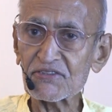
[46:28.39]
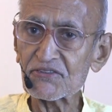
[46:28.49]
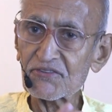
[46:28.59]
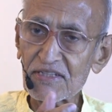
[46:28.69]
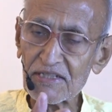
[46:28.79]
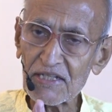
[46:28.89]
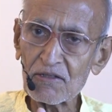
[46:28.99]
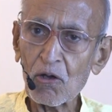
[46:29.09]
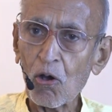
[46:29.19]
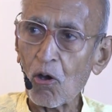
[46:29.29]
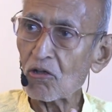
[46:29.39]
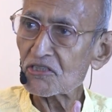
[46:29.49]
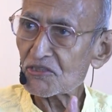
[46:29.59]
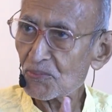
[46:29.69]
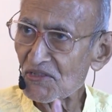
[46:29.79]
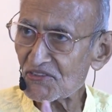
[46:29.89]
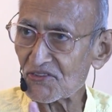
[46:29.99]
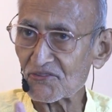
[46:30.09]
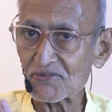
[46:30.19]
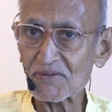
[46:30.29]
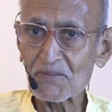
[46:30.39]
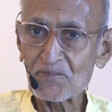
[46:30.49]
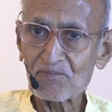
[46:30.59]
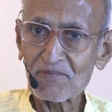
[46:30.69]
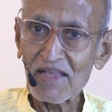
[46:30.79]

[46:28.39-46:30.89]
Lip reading: This is seen in all the species.